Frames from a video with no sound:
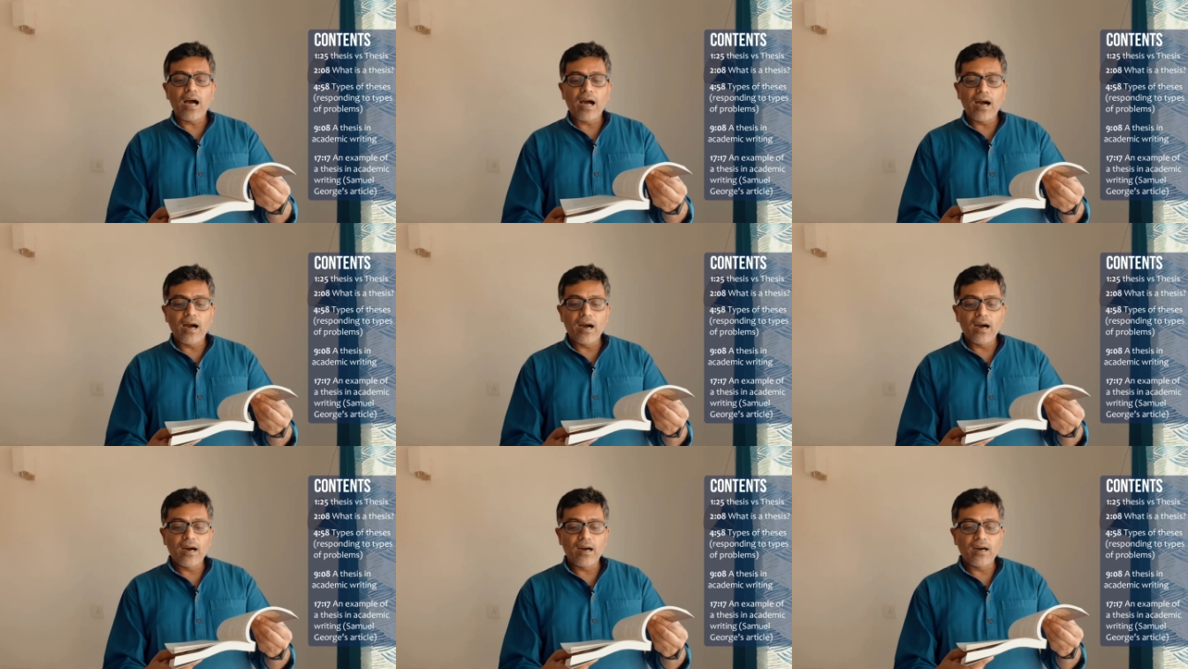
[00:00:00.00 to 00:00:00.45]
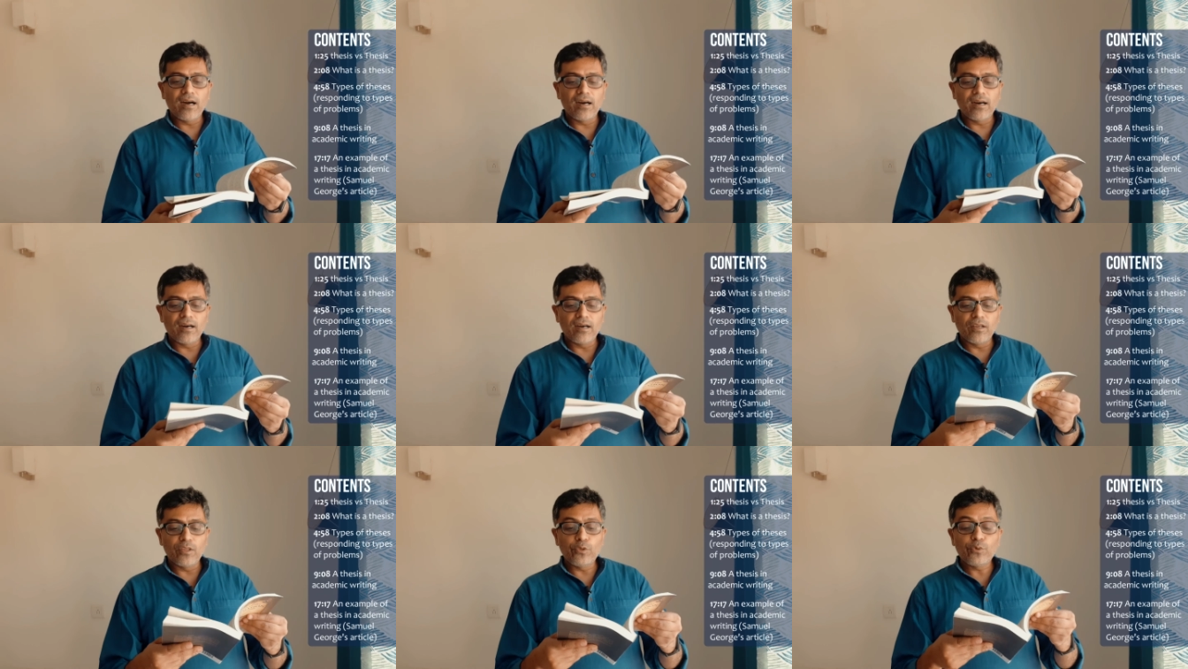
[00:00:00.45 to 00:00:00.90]

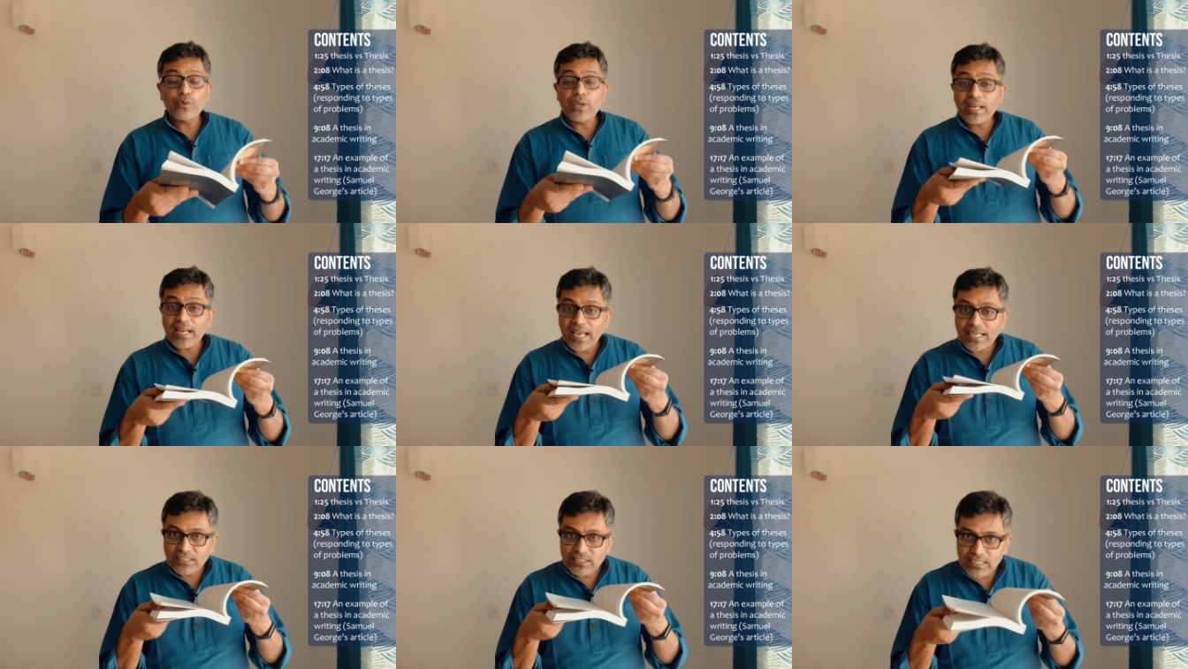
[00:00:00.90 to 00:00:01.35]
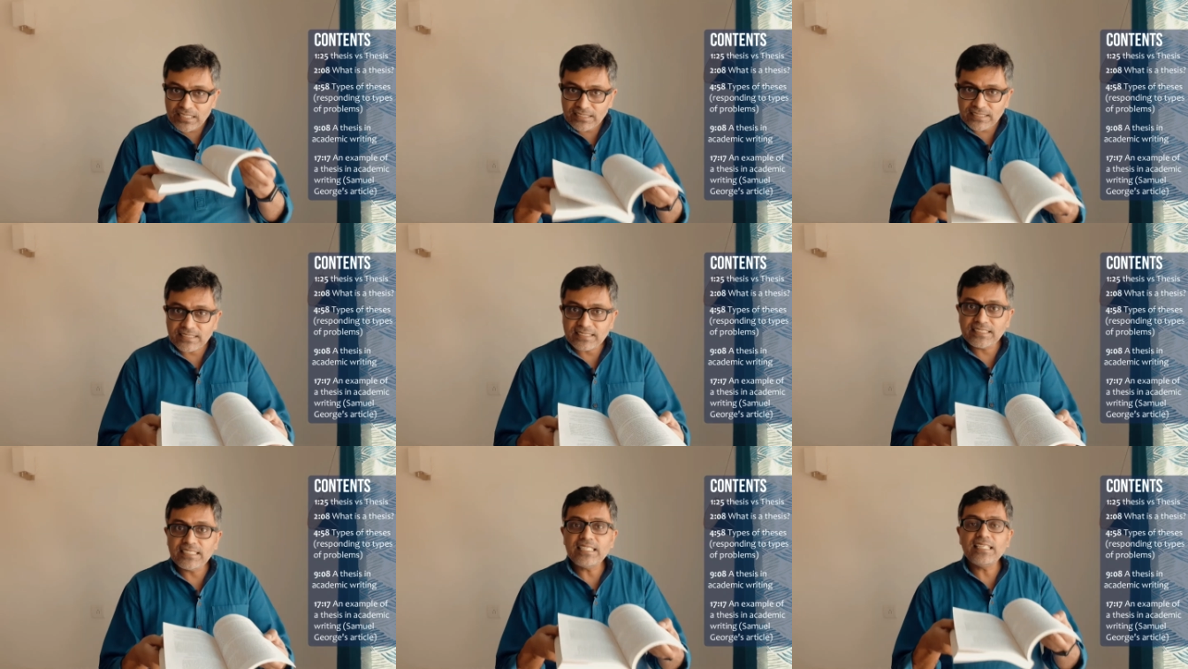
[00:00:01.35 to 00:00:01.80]
uh, you can actually
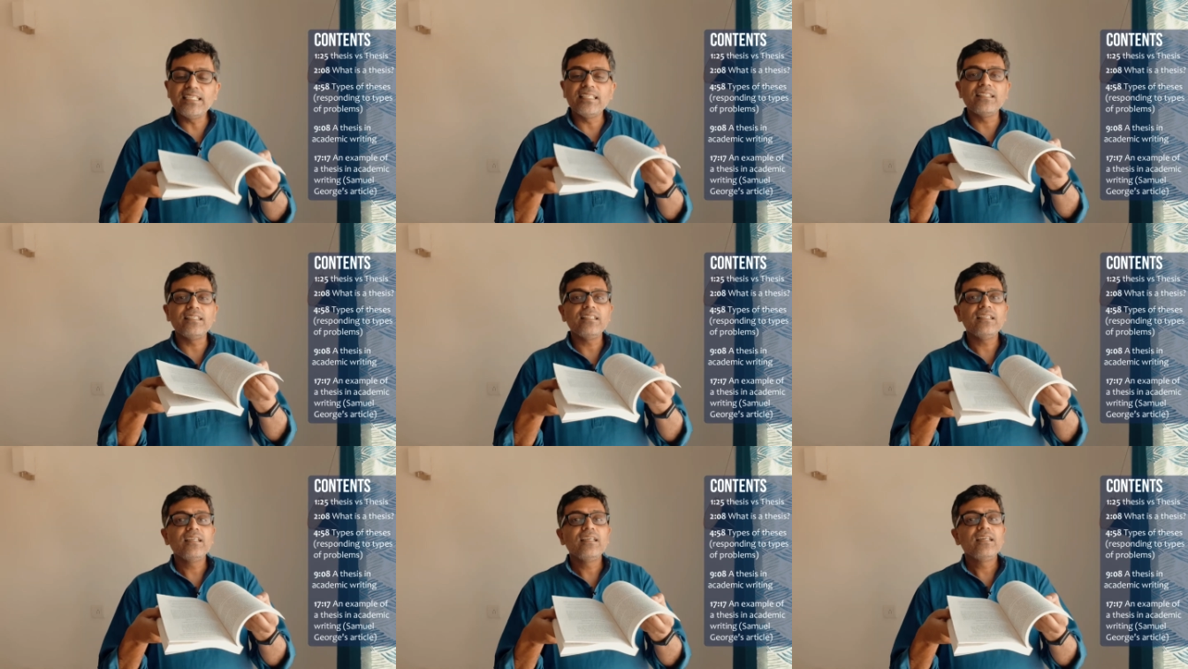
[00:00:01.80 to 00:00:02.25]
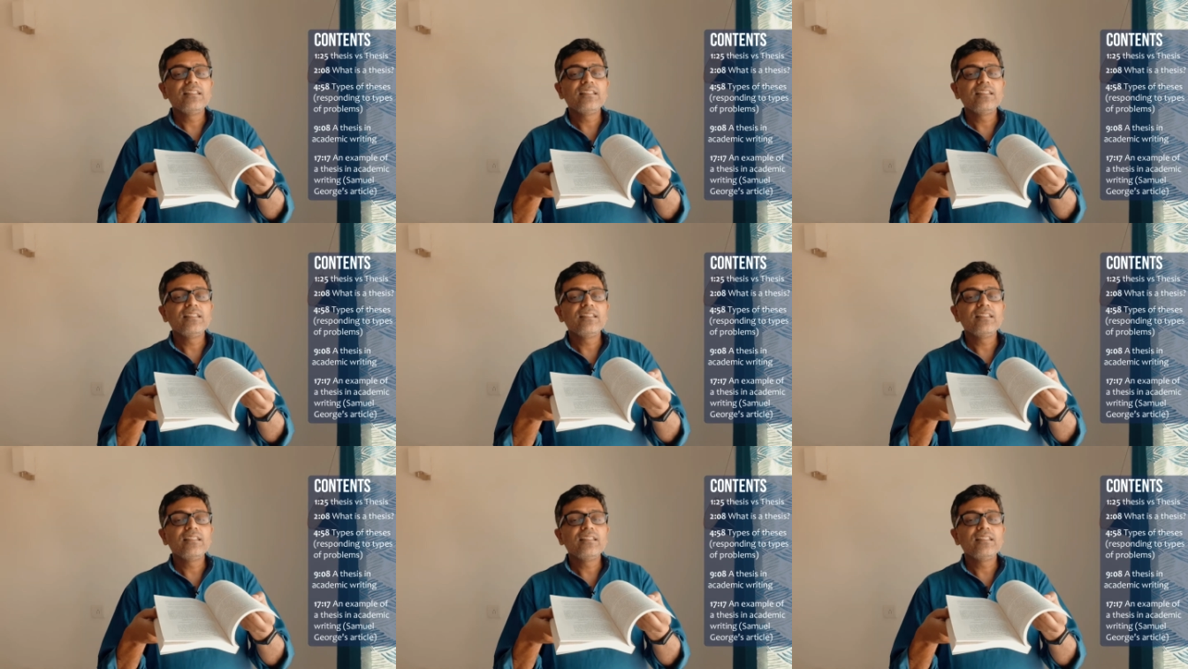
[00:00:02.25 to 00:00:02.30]
see